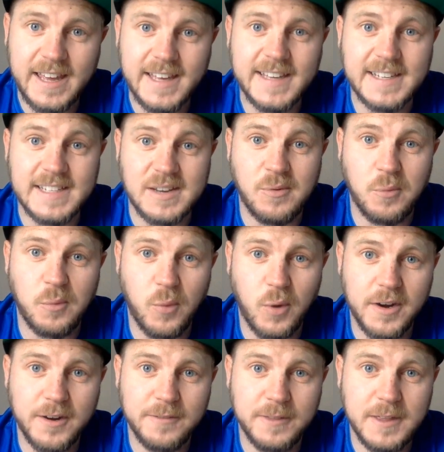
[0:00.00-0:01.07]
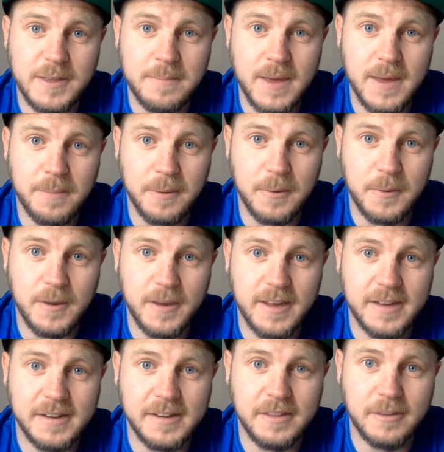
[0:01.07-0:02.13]
is one of the people
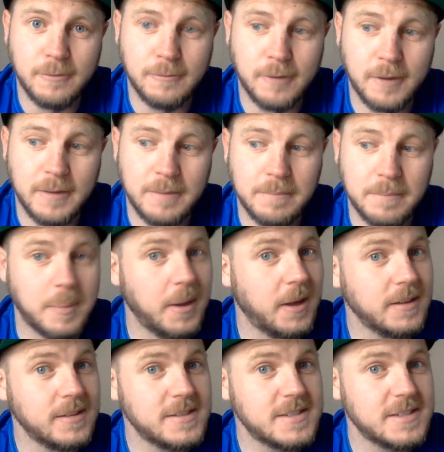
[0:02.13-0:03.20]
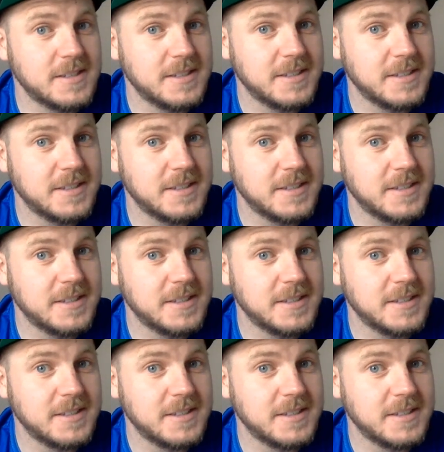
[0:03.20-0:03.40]
in the running. But